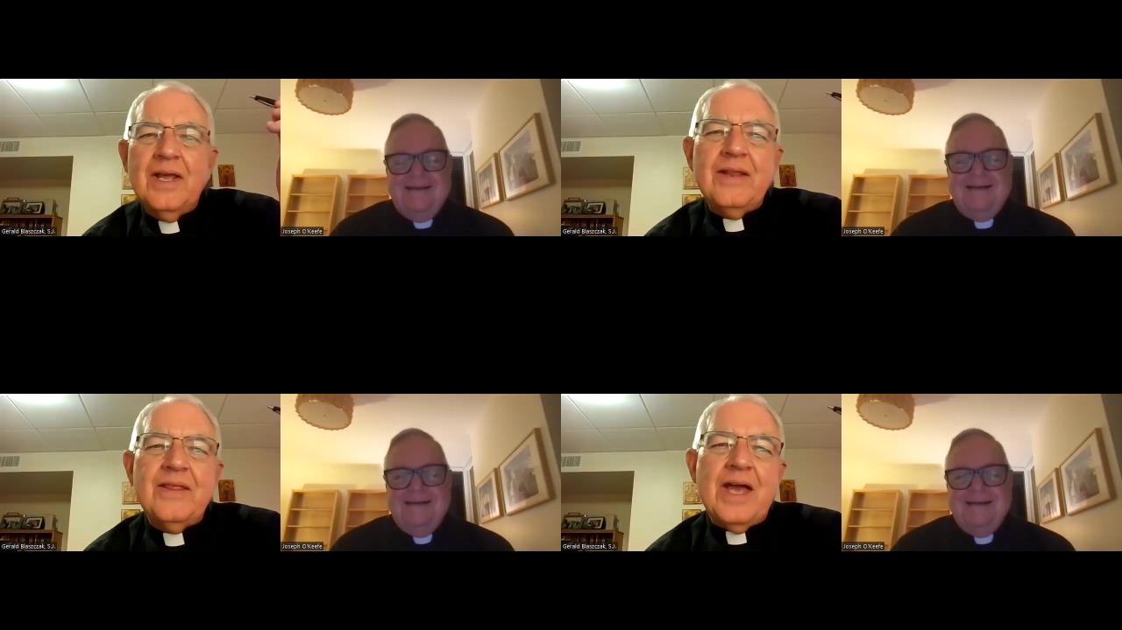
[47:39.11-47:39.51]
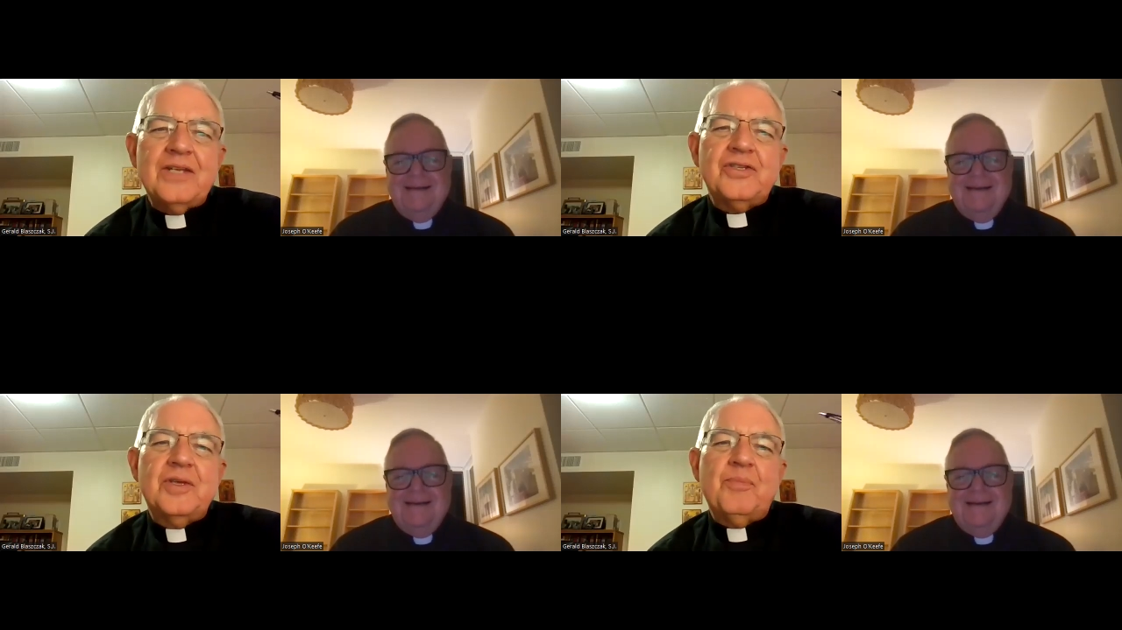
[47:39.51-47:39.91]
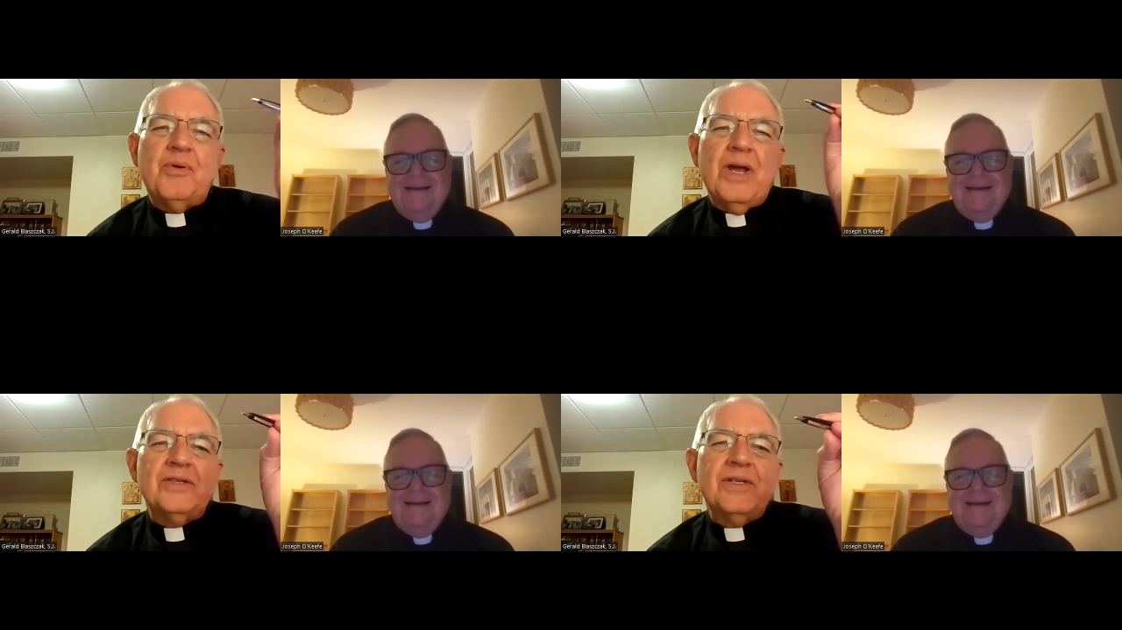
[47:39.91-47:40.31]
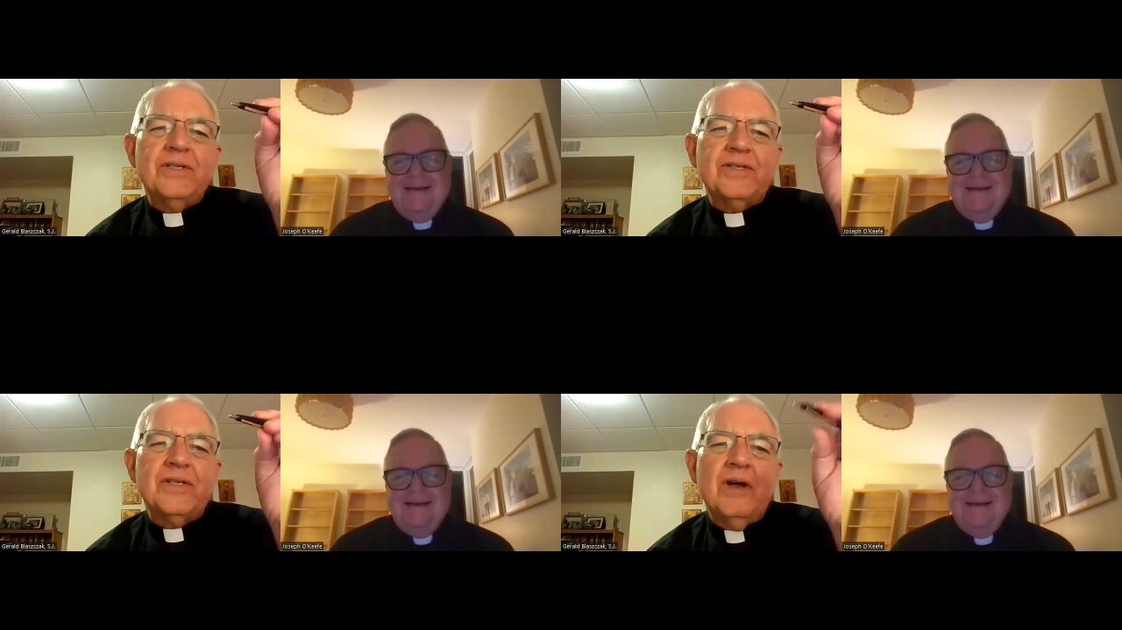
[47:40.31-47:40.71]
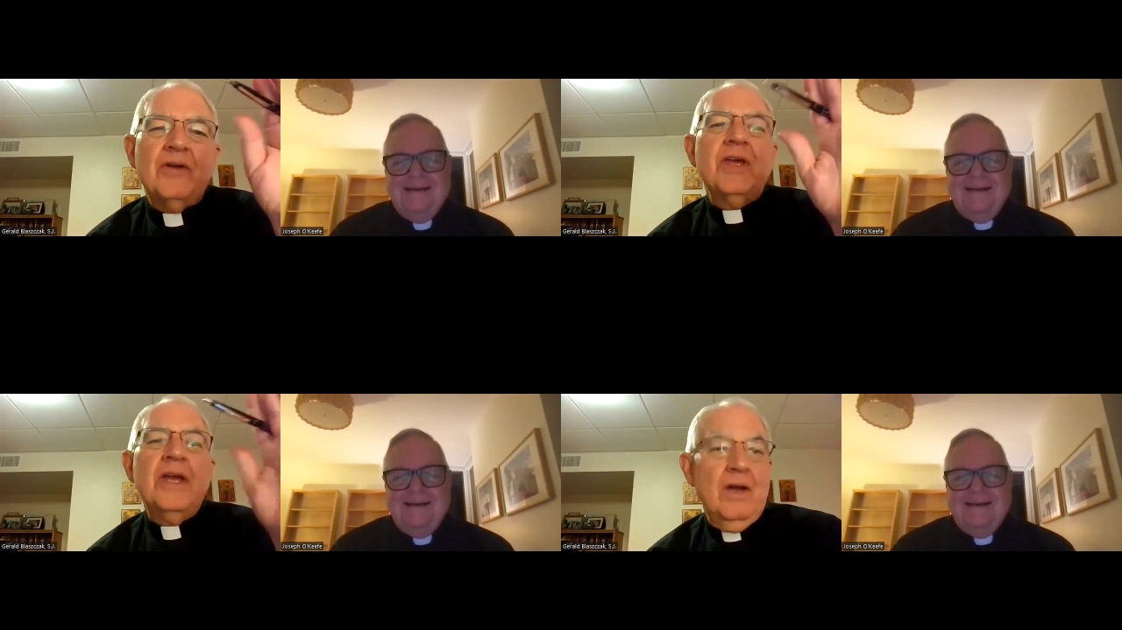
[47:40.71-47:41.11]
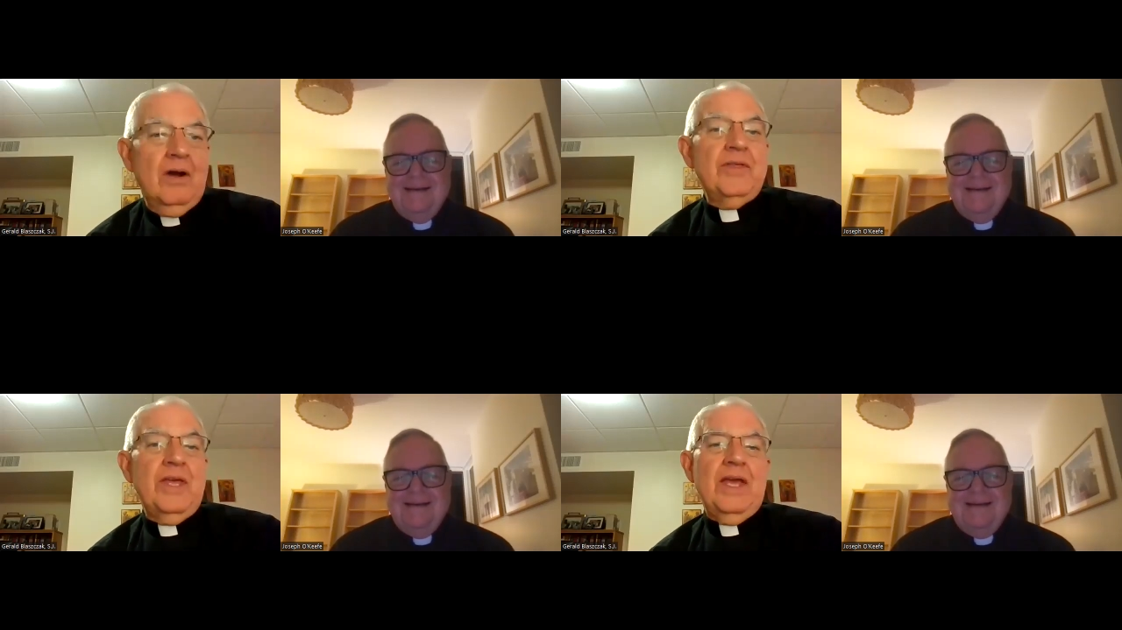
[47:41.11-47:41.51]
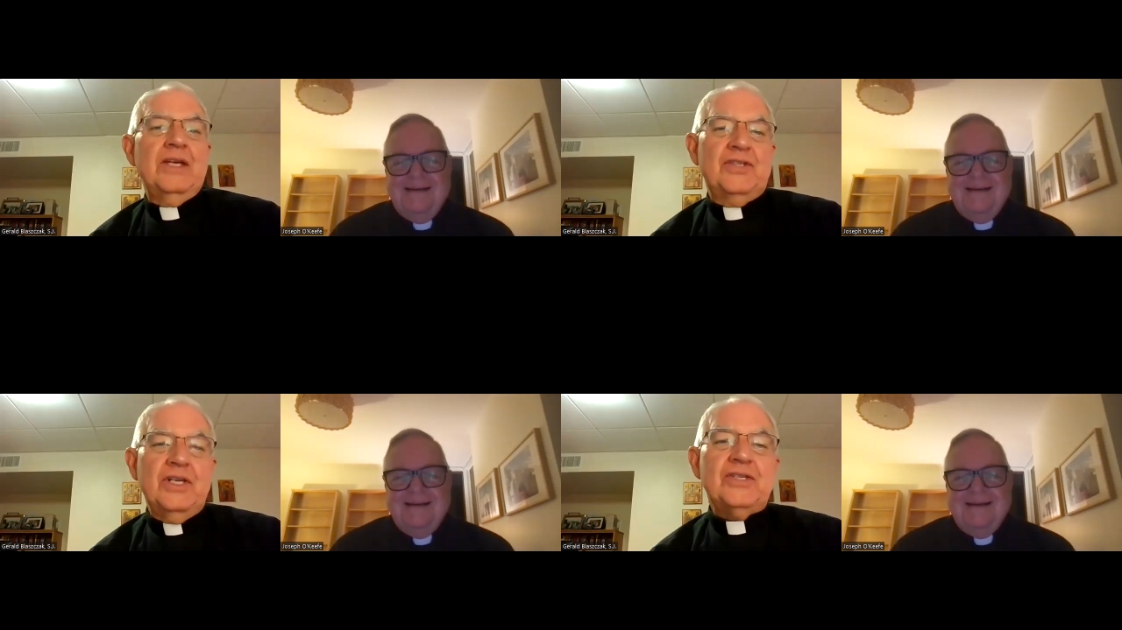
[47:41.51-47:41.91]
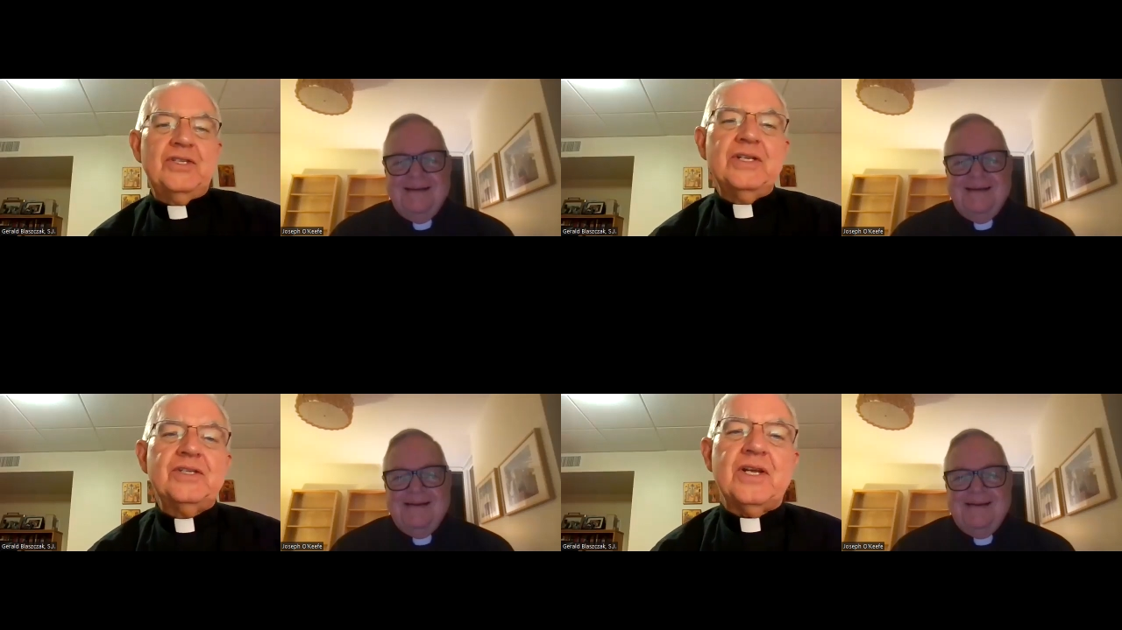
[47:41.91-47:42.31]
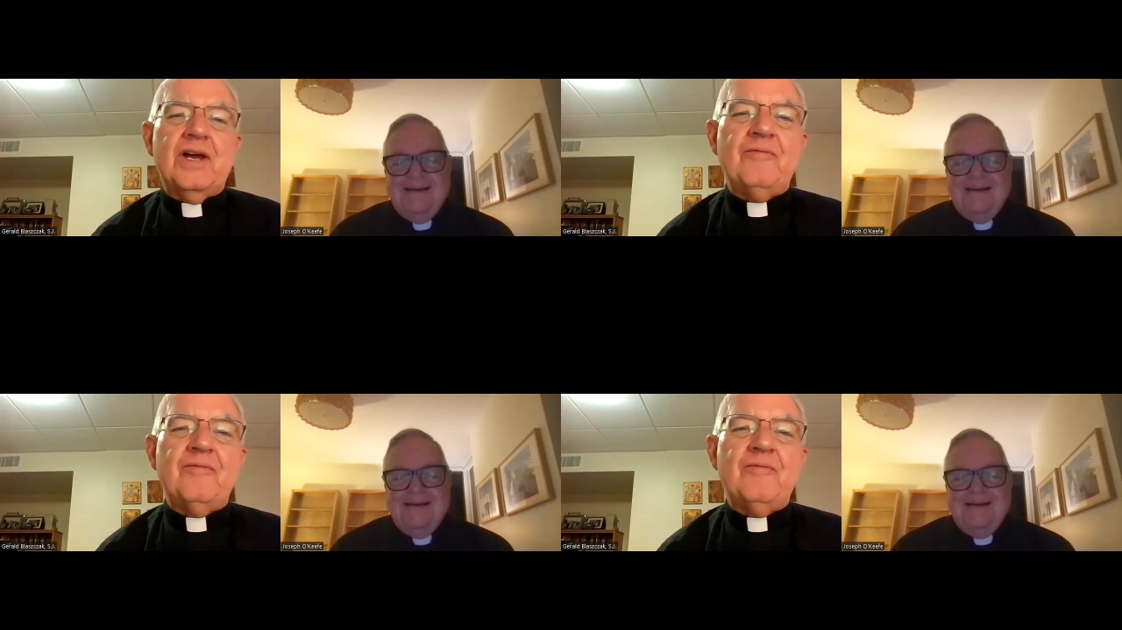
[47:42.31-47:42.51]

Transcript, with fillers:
Speaker 1: and that's the presence or the or the existence